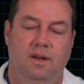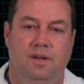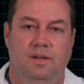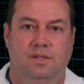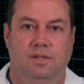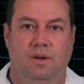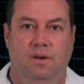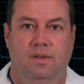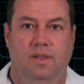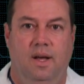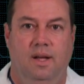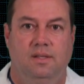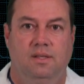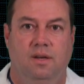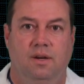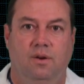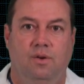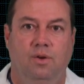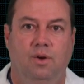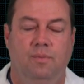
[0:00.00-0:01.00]
So that's
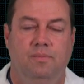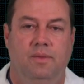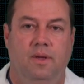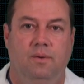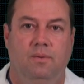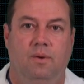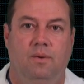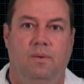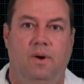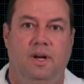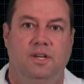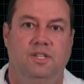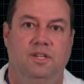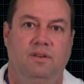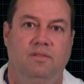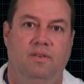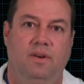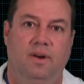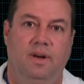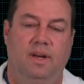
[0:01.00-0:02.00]
a group that we're
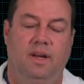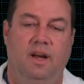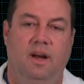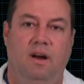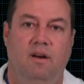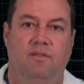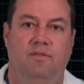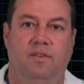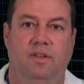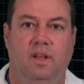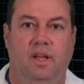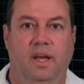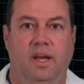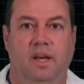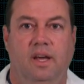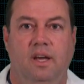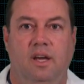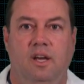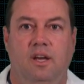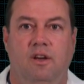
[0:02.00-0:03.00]
watching very
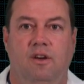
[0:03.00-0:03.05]
carefully.